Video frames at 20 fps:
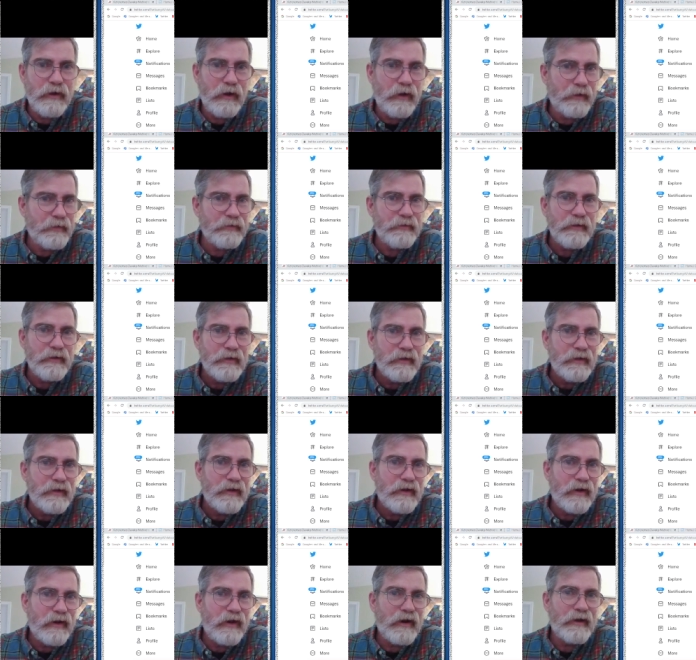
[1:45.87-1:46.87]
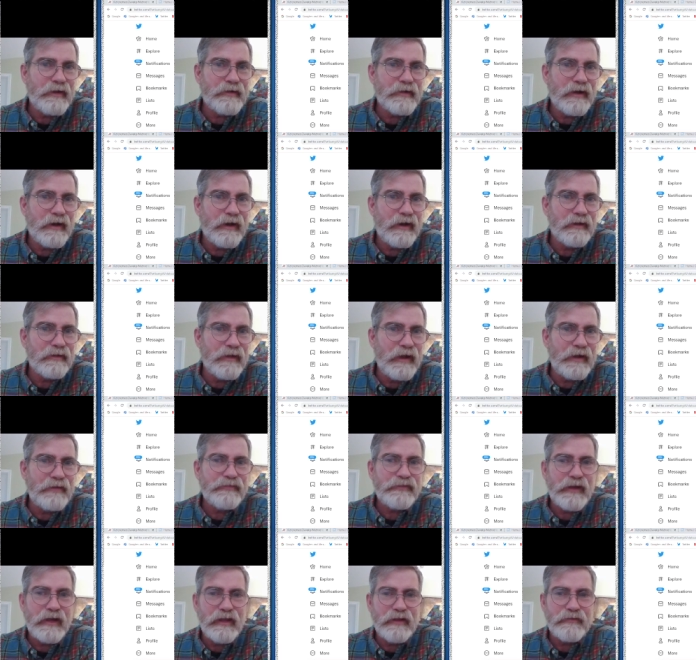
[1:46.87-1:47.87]
on on uh,
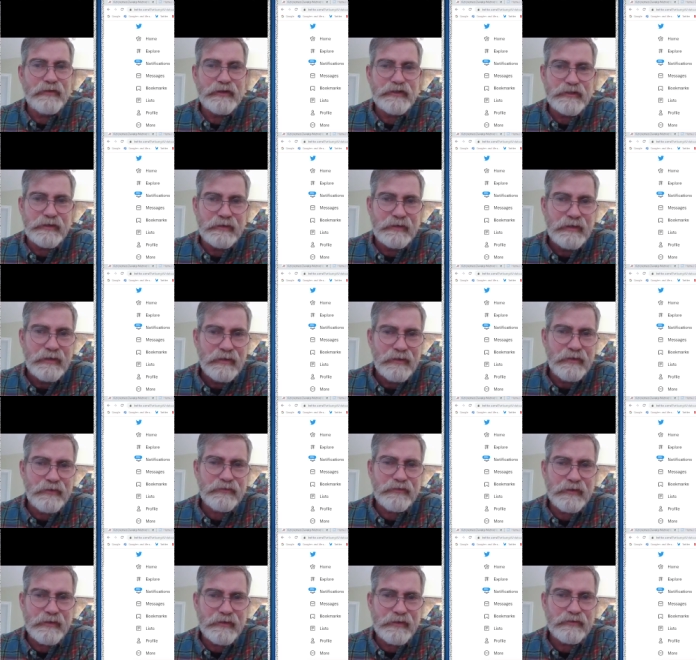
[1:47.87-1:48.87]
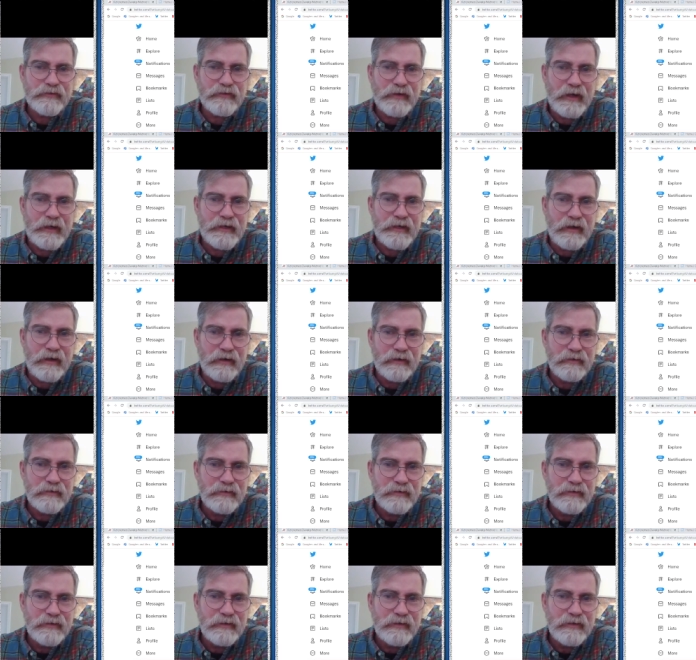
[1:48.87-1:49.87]
live television. Listen to this right here.
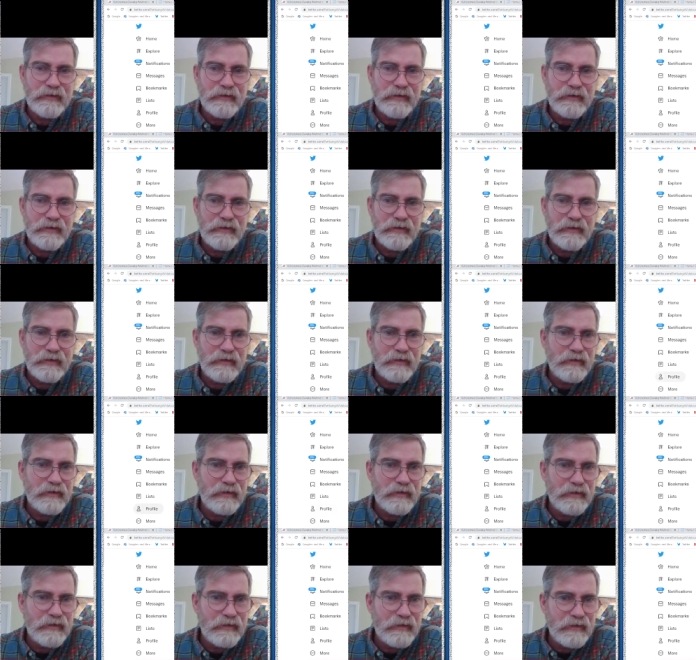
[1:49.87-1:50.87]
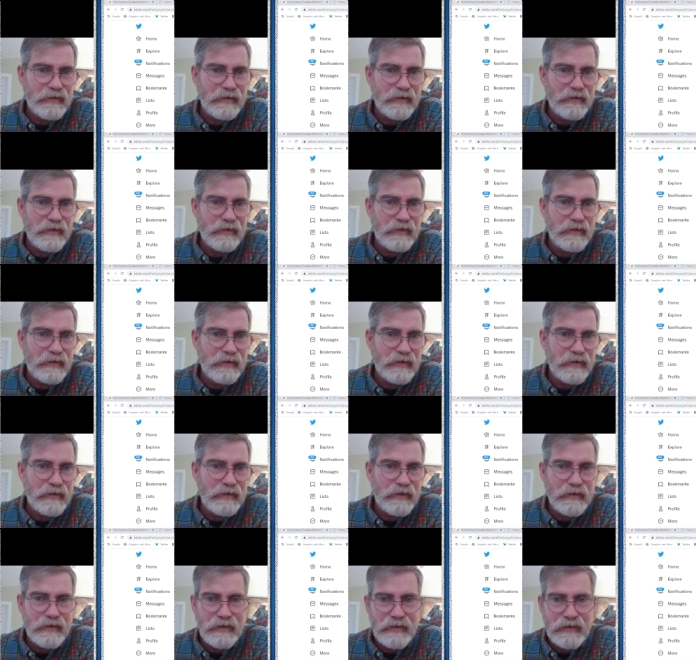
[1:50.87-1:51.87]
Action. Well, uh,
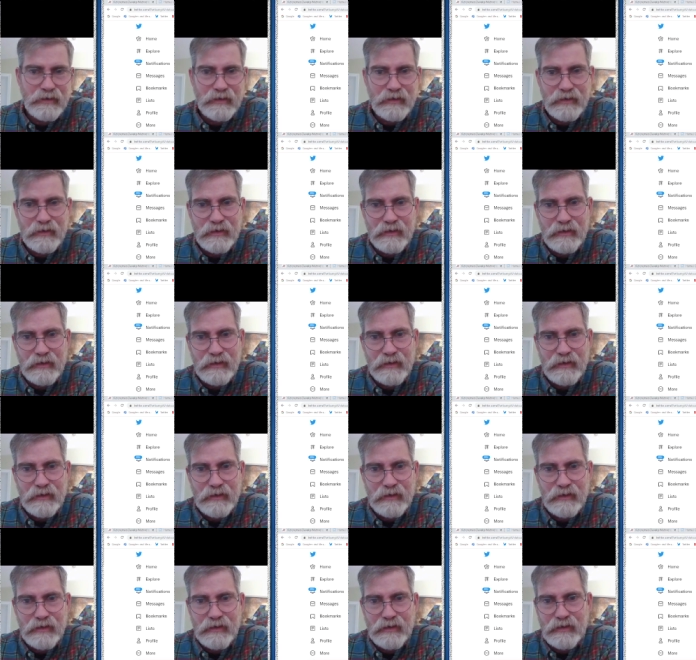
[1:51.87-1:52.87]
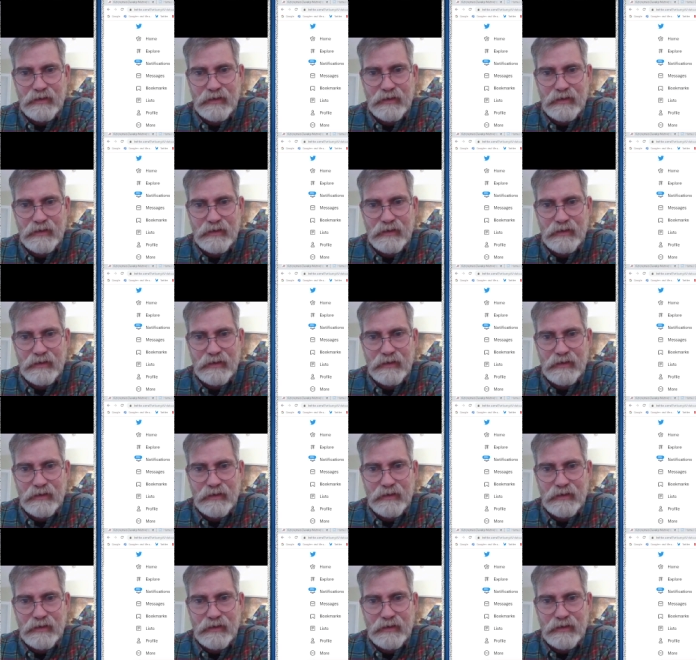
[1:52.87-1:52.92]
military action uh,